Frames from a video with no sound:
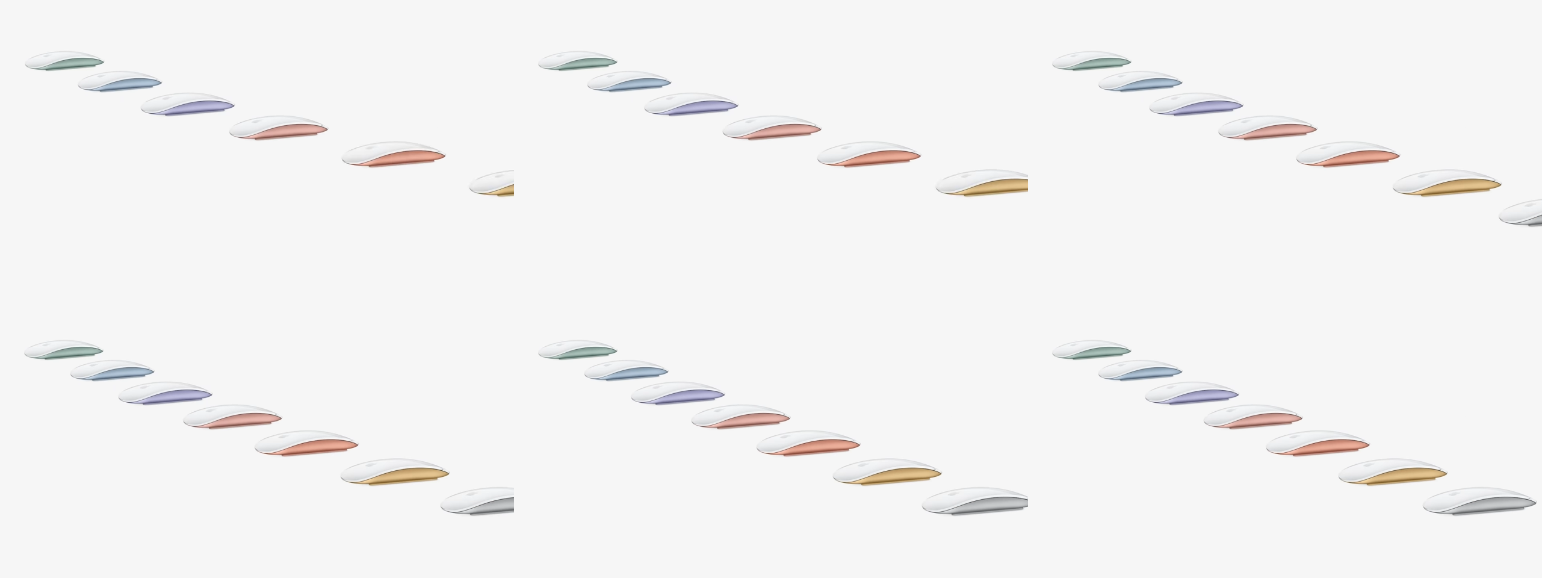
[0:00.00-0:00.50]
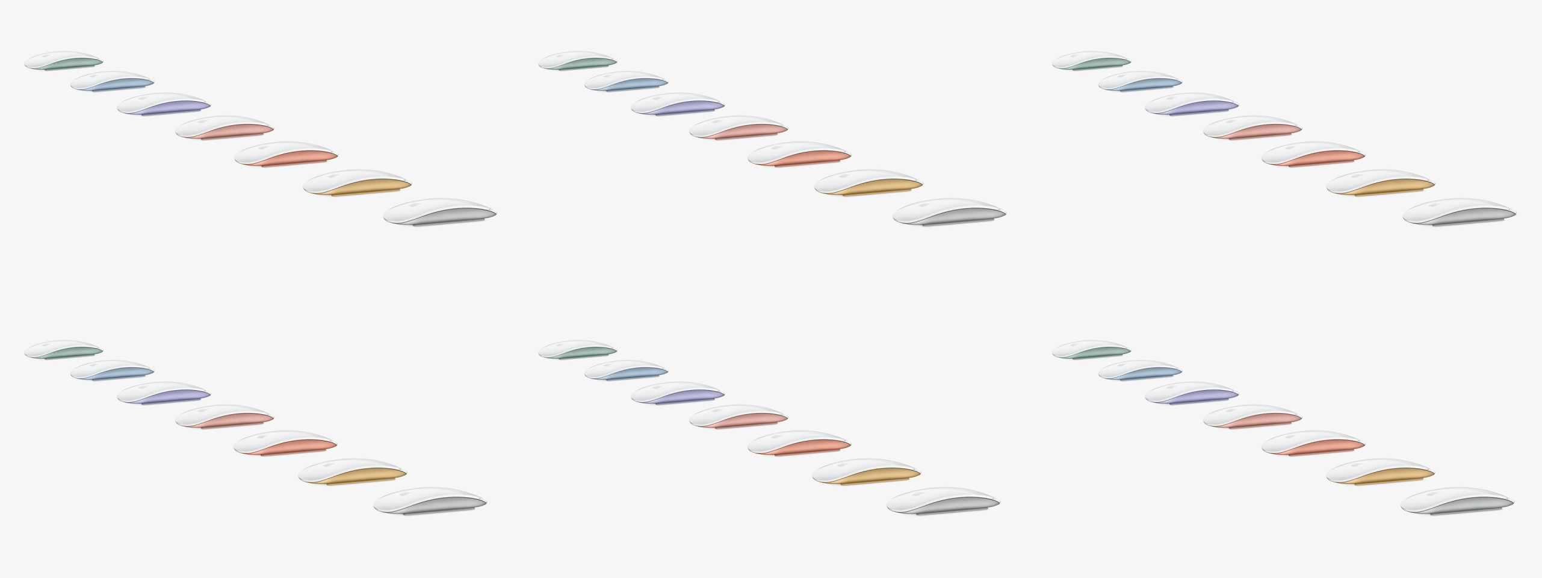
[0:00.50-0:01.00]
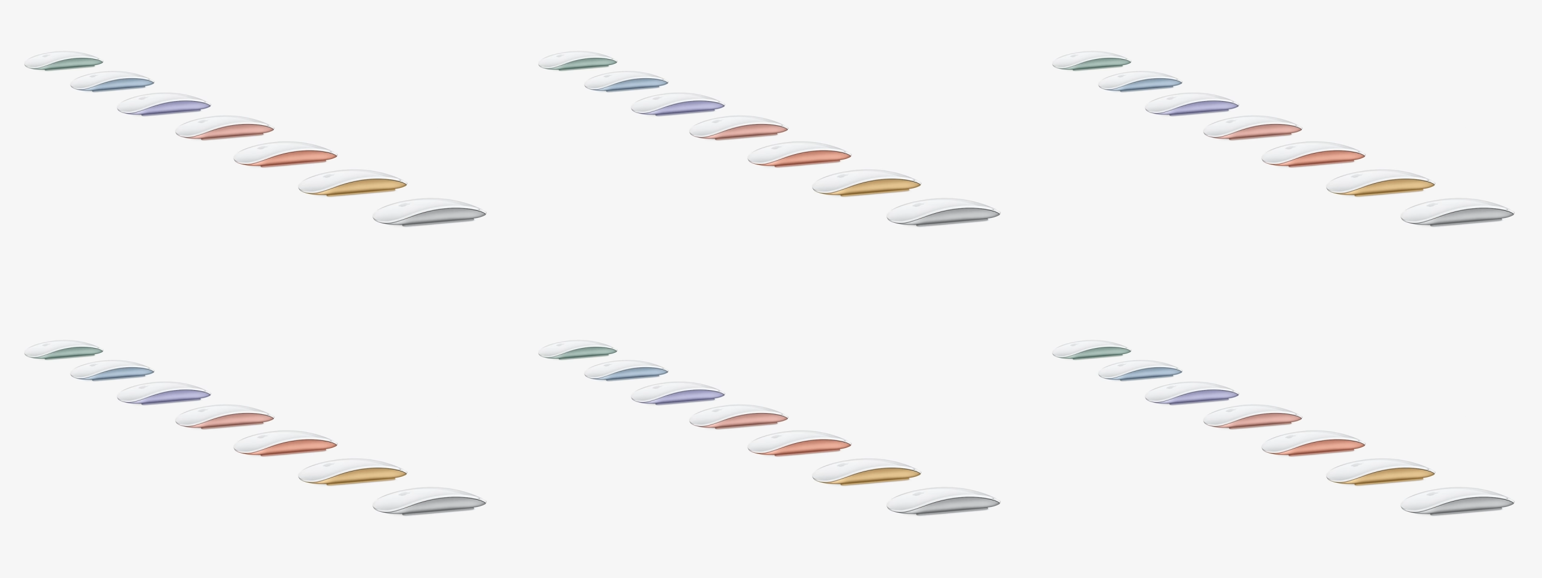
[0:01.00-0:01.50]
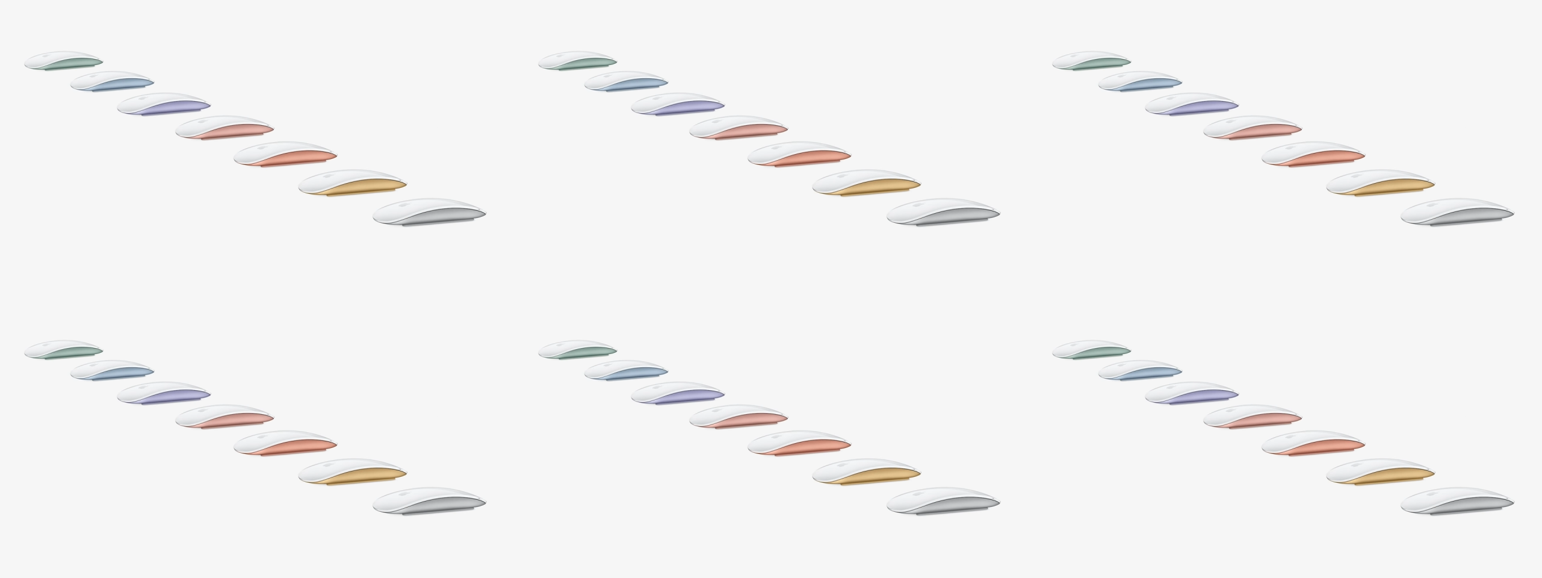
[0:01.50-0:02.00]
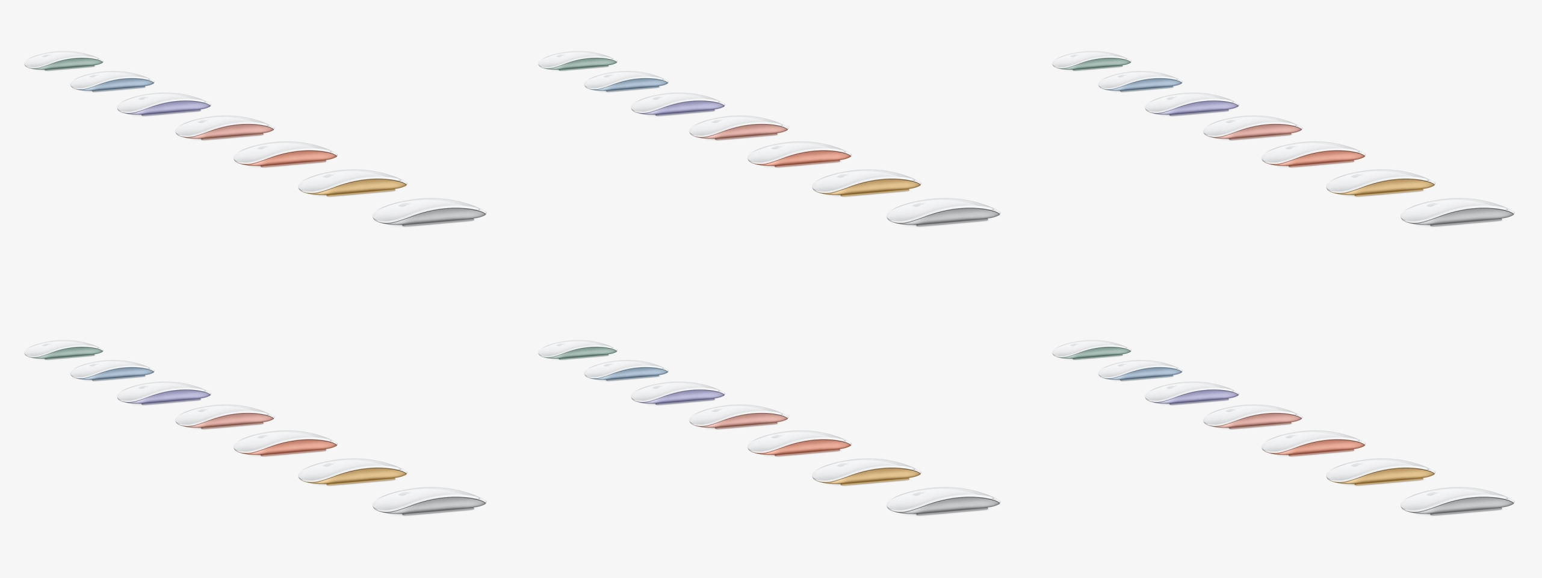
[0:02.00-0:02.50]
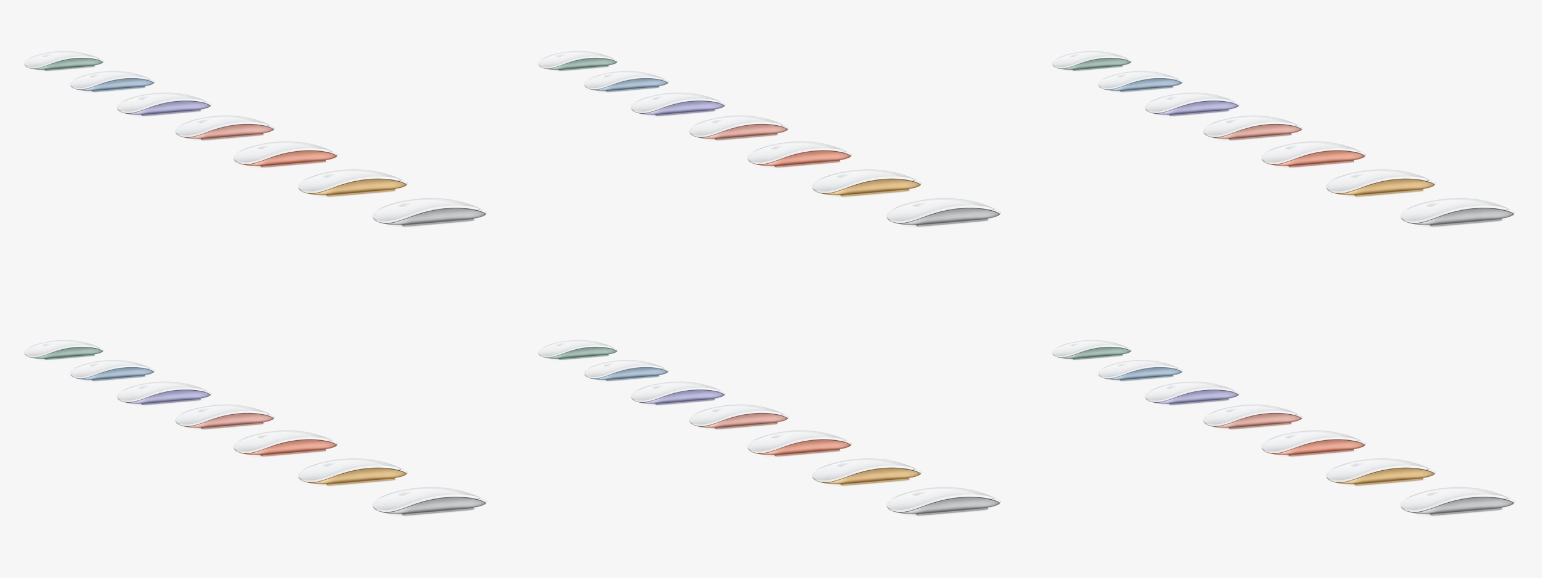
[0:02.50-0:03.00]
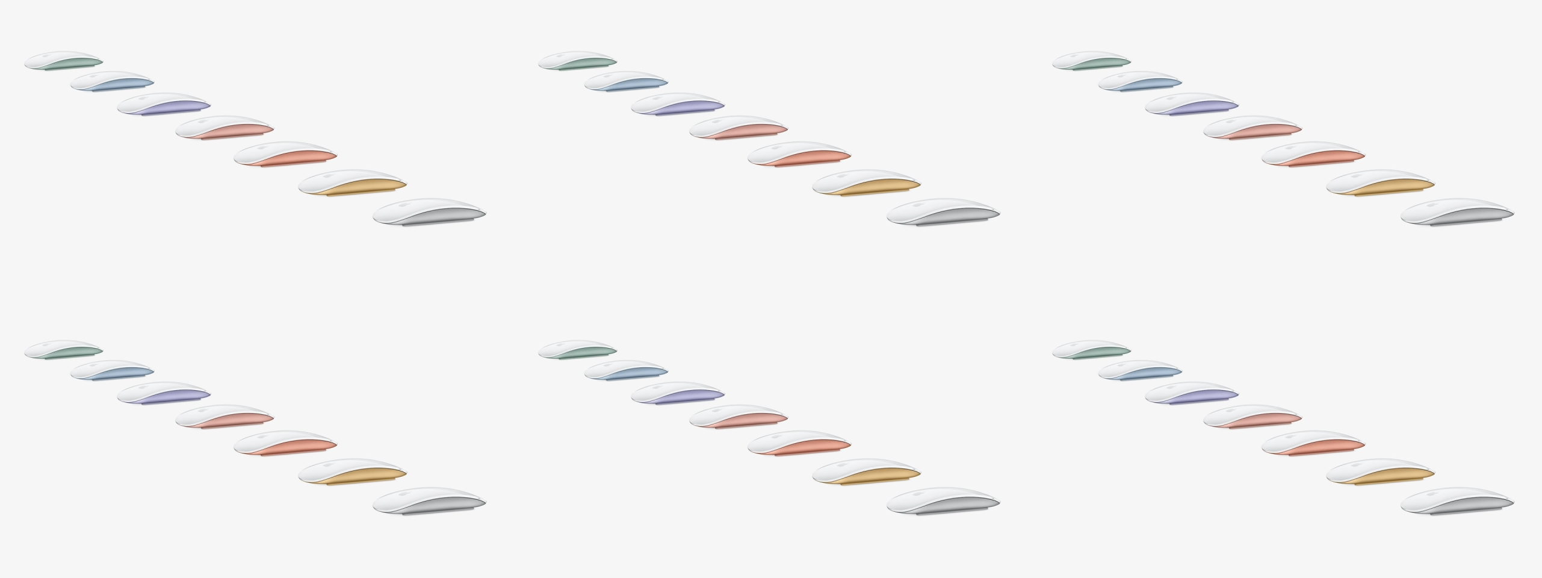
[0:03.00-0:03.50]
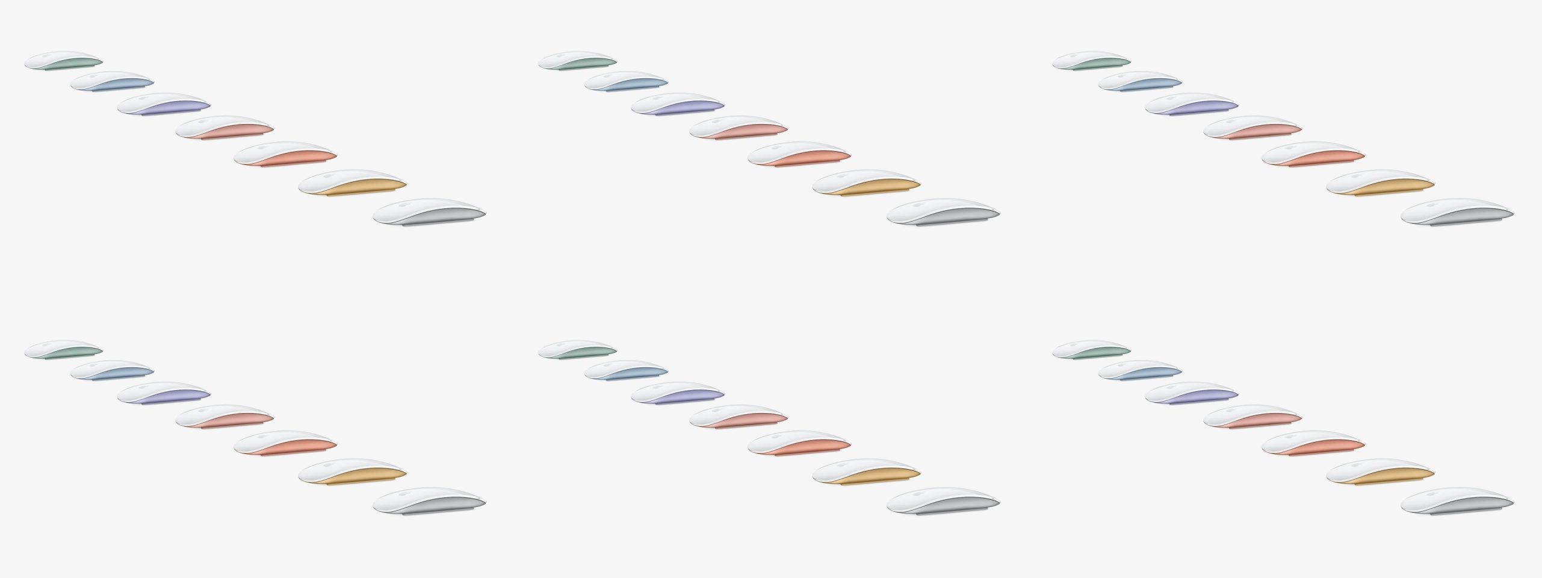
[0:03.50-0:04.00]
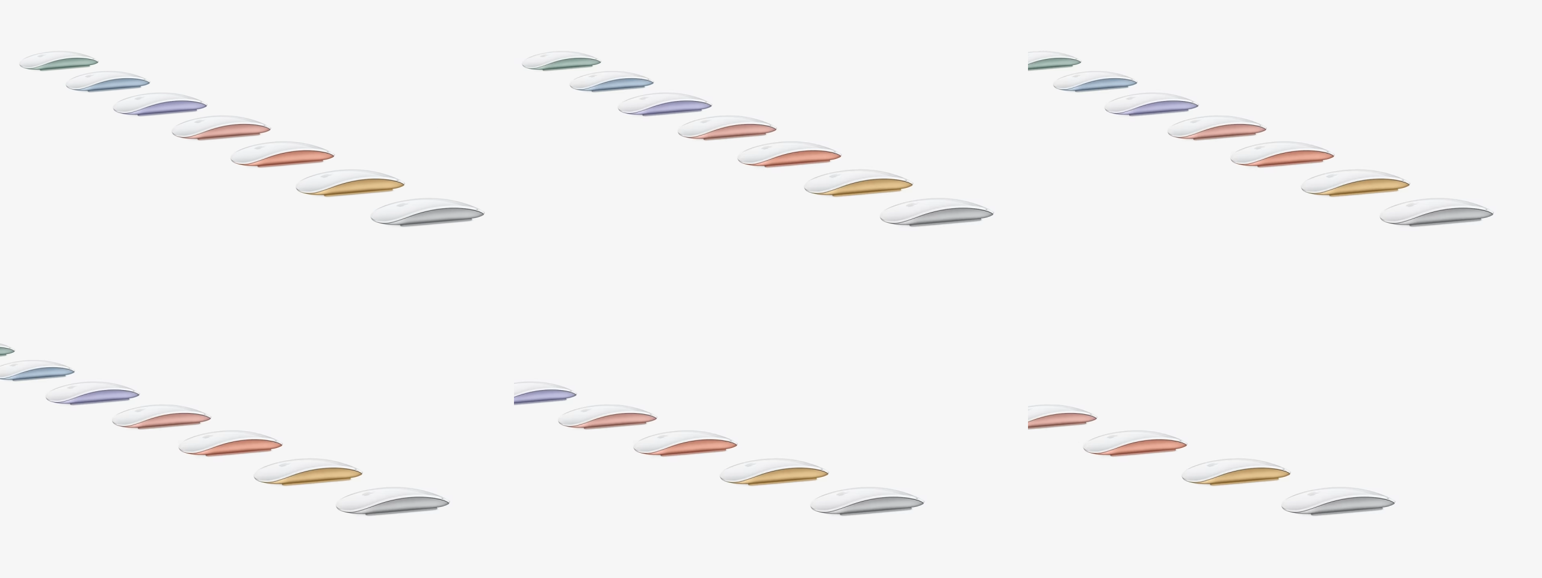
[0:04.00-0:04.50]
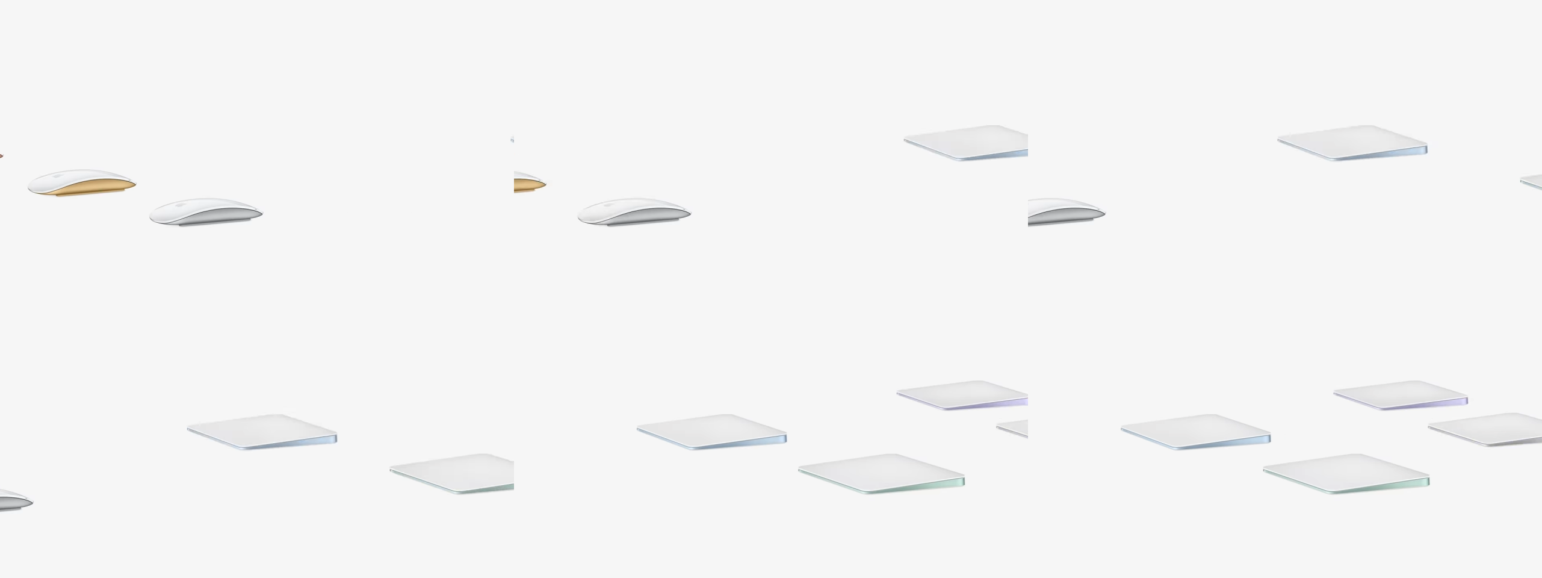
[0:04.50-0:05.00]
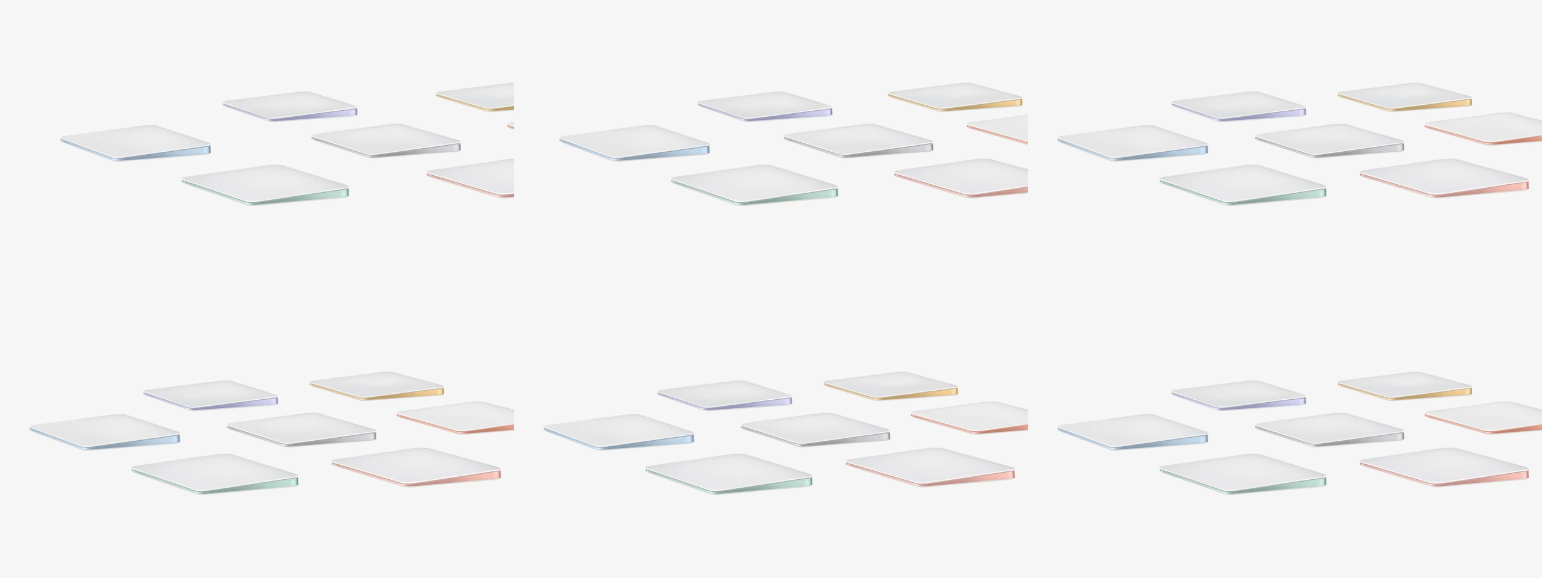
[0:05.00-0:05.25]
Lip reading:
Nobody's mouth can be seen.